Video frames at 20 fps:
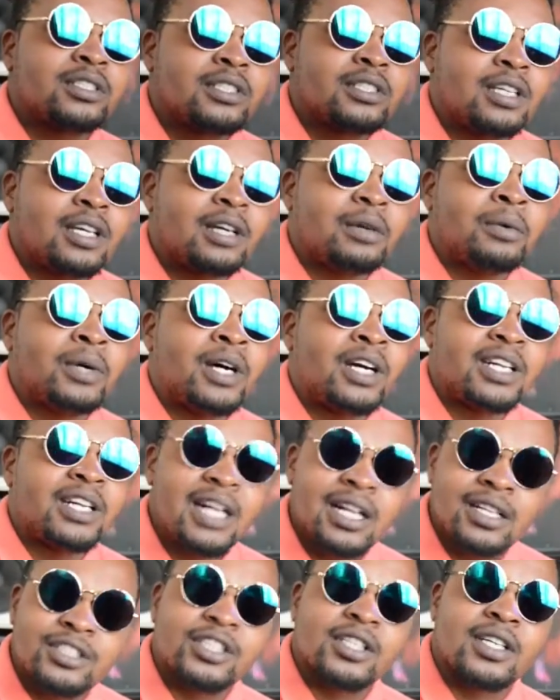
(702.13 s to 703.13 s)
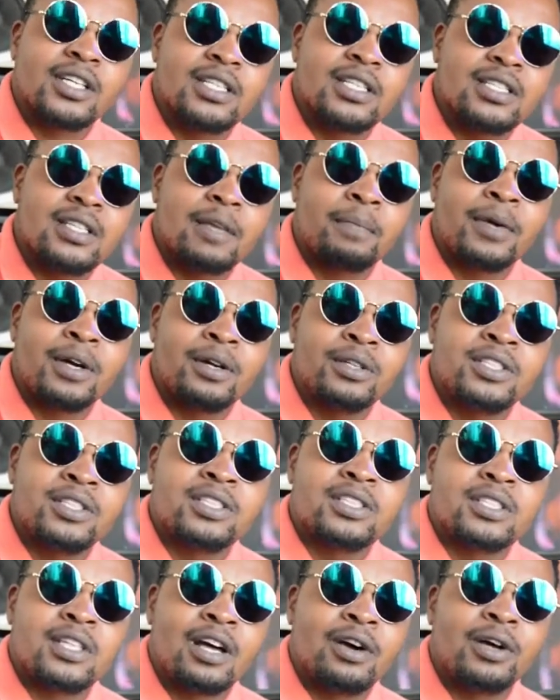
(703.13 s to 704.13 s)
our culture, it's about
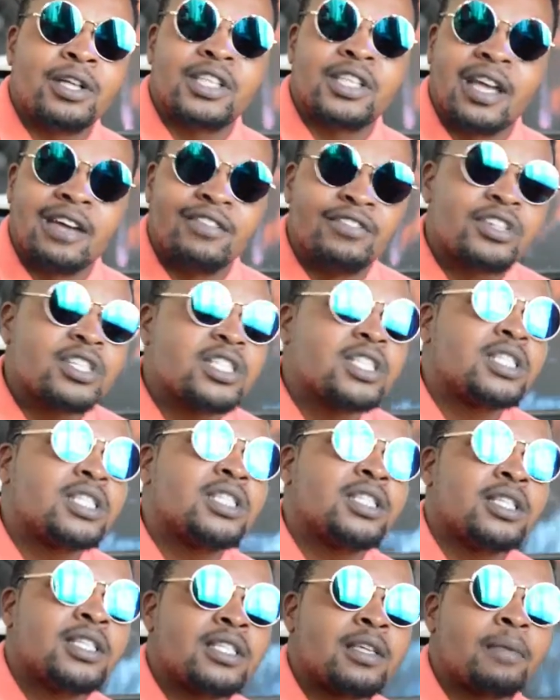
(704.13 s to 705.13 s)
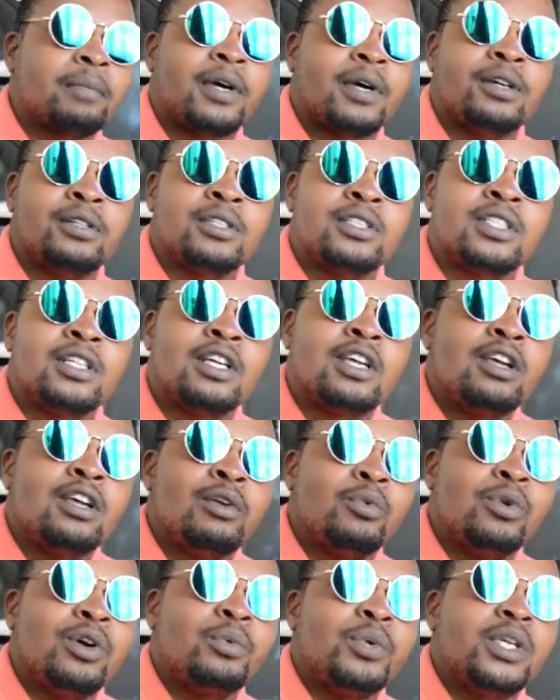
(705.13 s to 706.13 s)
our diversity, it's about
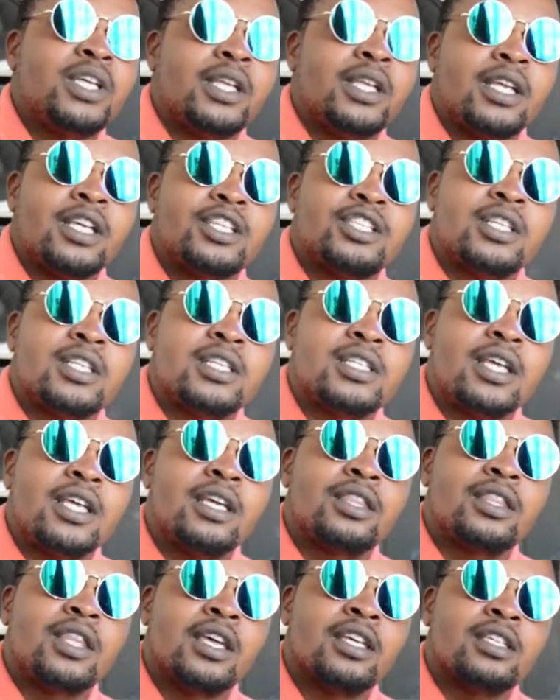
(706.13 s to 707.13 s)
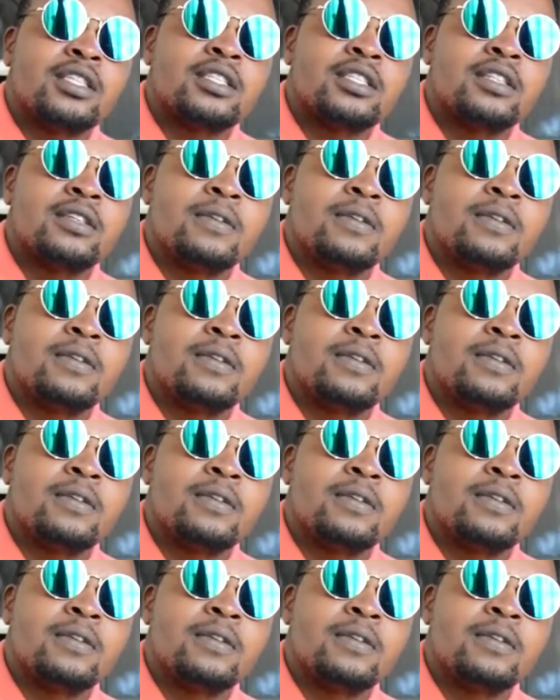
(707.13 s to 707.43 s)
where we can actually take things.